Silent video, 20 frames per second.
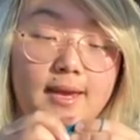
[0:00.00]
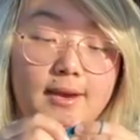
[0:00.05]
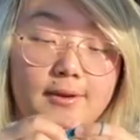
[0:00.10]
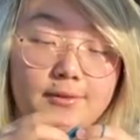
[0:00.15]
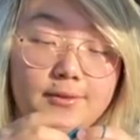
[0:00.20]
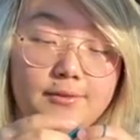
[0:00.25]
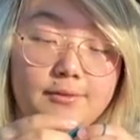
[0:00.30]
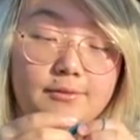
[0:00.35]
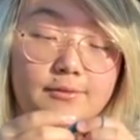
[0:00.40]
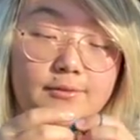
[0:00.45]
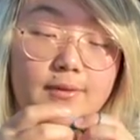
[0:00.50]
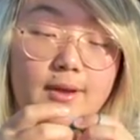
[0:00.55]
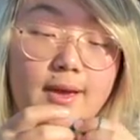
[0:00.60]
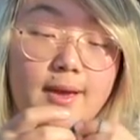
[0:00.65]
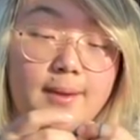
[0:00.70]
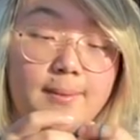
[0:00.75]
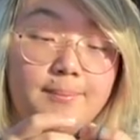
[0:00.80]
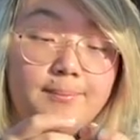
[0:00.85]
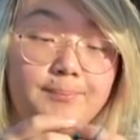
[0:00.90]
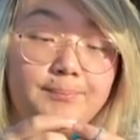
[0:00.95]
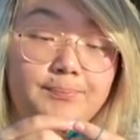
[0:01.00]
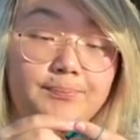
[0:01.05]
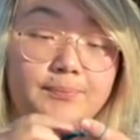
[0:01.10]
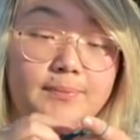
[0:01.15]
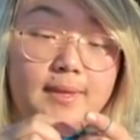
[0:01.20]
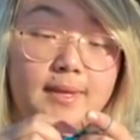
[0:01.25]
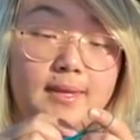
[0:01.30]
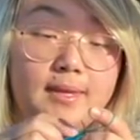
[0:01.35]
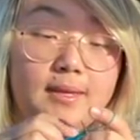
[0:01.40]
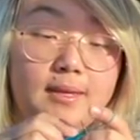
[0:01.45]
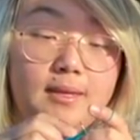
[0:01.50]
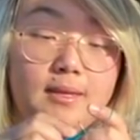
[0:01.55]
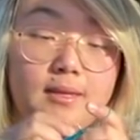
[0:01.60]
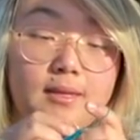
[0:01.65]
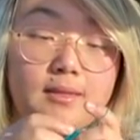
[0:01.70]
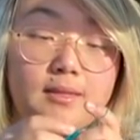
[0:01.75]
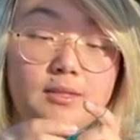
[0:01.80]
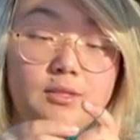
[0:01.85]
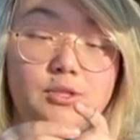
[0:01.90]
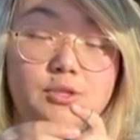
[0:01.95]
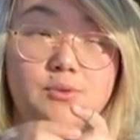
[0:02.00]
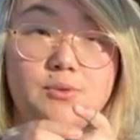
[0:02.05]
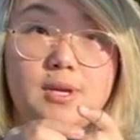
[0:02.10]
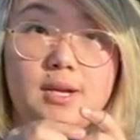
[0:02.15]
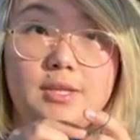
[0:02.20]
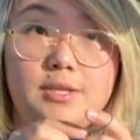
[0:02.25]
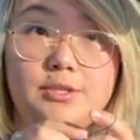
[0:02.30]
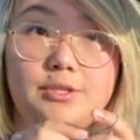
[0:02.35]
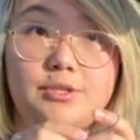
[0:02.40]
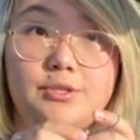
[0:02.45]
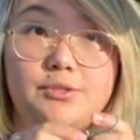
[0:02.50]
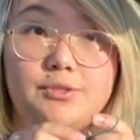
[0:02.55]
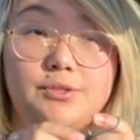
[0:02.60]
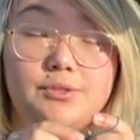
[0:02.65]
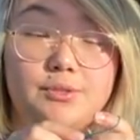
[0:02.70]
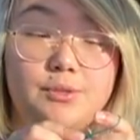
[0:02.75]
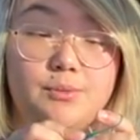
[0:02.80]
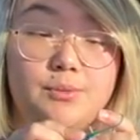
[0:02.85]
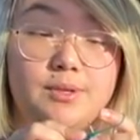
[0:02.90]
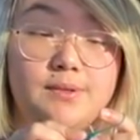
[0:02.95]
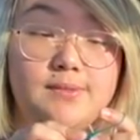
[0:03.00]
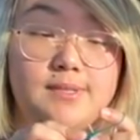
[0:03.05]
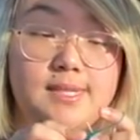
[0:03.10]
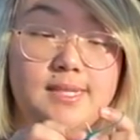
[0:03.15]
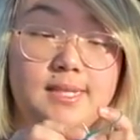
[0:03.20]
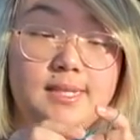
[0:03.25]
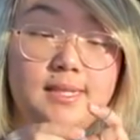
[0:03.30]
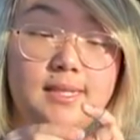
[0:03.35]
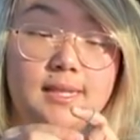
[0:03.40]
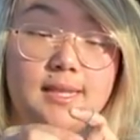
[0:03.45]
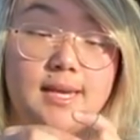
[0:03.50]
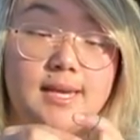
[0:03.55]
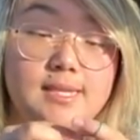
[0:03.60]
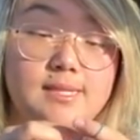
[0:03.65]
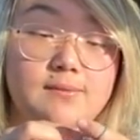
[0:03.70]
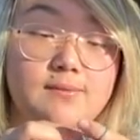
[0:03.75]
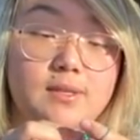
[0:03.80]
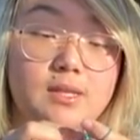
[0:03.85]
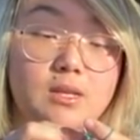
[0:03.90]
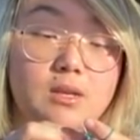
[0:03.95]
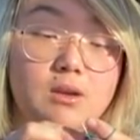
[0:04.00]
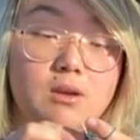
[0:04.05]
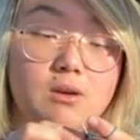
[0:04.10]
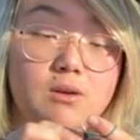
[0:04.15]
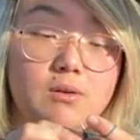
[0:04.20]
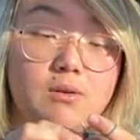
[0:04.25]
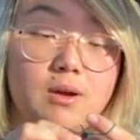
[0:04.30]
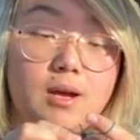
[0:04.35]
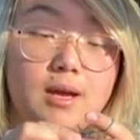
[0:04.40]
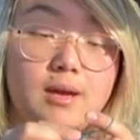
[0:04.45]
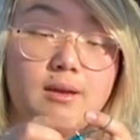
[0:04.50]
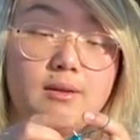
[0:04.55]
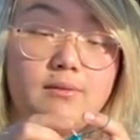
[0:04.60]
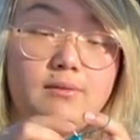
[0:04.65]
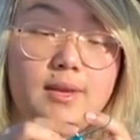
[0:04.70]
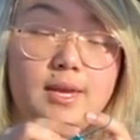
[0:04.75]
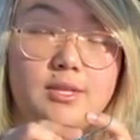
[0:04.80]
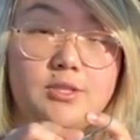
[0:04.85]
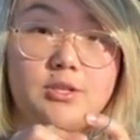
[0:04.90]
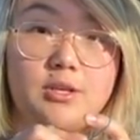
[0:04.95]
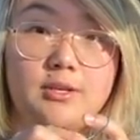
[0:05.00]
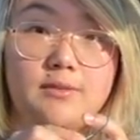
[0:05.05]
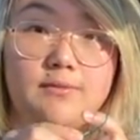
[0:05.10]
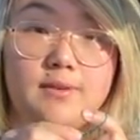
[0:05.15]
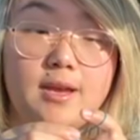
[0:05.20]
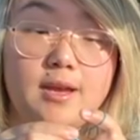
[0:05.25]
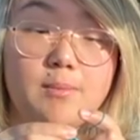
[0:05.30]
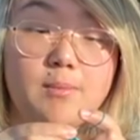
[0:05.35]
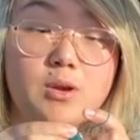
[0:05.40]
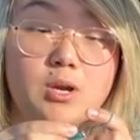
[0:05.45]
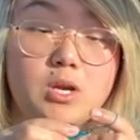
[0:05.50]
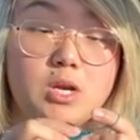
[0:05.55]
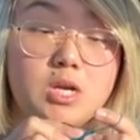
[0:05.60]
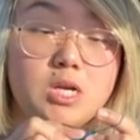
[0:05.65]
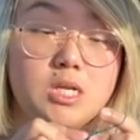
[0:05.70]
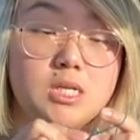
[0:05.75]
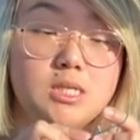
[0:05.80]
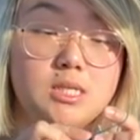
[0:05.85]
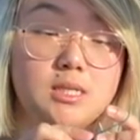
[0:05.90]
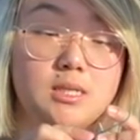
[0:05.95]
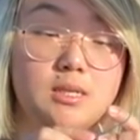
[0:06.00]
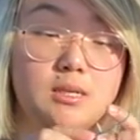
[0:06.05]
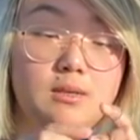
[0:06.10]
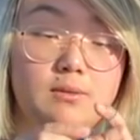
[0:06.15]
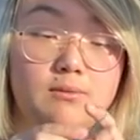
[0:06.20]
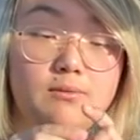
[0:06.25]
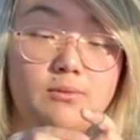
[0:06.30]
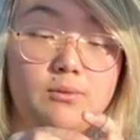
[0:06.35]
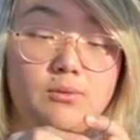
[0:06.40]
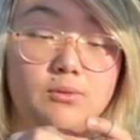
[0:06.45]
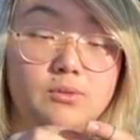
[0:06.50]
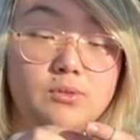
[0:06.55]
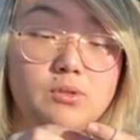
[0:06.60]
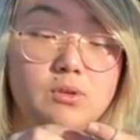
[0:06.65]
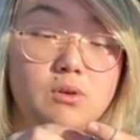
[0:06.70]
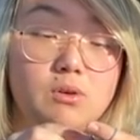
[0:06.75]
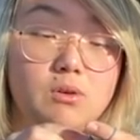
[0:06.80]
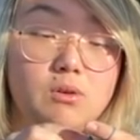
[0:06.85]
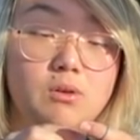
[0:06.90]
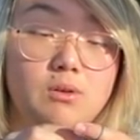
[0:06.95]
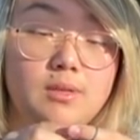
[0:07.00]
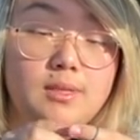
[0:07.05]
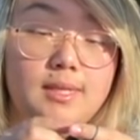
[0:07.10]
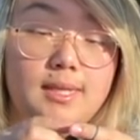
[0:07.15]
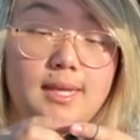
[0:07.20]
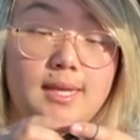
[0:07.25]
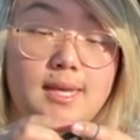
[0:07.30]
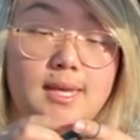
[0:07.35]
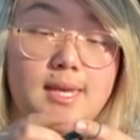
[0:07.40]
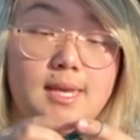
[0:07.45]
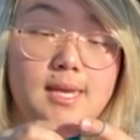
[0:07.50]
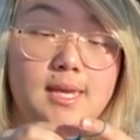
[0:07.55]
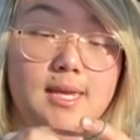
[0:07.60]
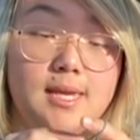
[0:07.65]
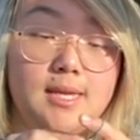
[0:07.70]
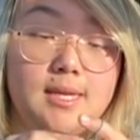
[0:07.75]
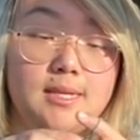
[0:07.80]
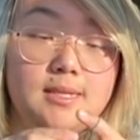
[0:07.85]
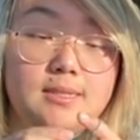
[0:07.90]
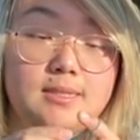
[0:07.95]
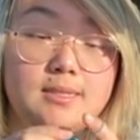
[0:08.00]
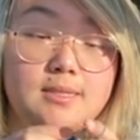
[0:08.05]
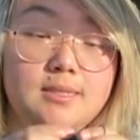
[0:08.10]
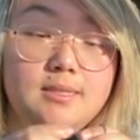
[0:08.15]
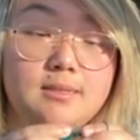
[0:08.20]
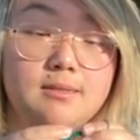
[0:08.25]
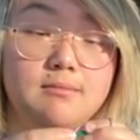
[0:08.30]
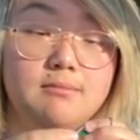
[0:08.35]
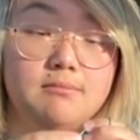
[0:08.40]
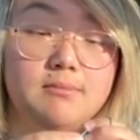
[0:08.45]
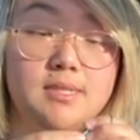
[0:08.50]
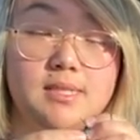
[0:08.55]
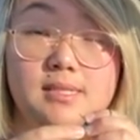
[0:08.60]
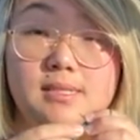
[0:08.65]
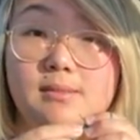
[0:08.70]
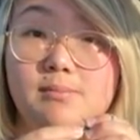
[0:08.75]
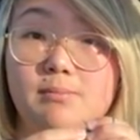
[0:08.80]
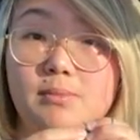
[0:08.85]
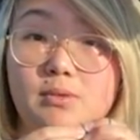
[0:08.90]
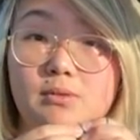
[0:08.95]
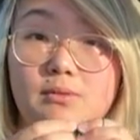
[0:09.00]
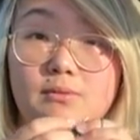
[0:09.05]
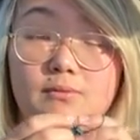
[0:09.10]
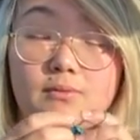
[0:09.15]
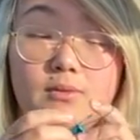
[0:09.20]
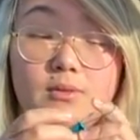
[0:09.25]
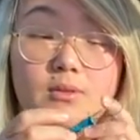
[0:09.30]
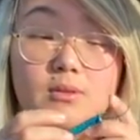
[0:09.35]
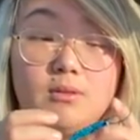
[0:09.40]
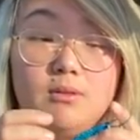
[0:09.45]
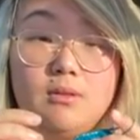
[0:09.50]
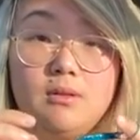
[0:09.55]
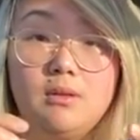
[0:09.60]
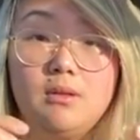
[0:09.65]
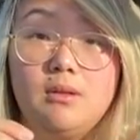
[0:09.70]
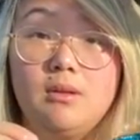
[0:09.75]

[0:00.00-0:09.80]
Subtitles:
out of the 2 colors you would have seen in the last video of Hedgehog Fiber, fool's gold and this beautiful